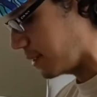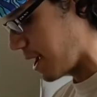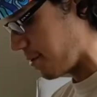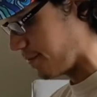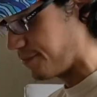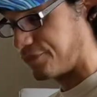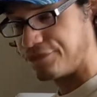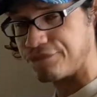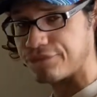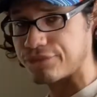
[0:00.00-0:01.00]
Now,
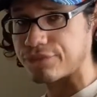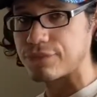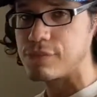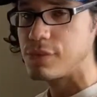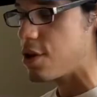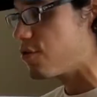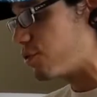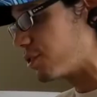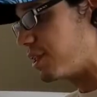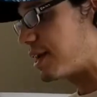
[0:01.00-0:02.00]

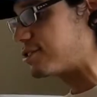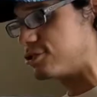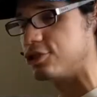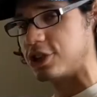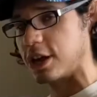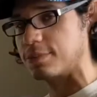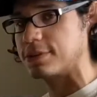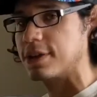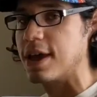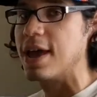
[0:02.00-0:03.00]
for the next 2
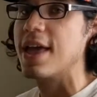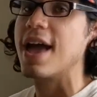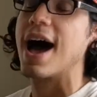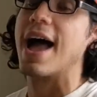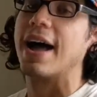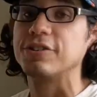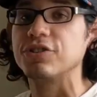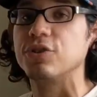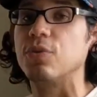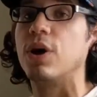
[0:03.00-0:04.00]
shapes, I
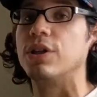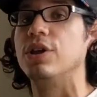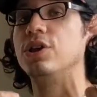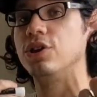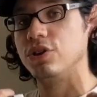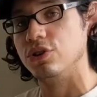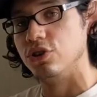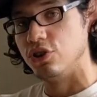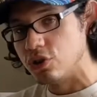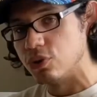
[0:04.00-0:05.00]
actually want
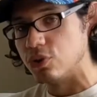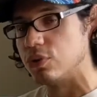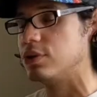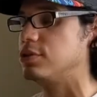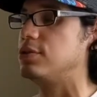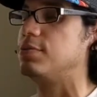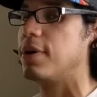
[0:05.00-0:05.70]
you to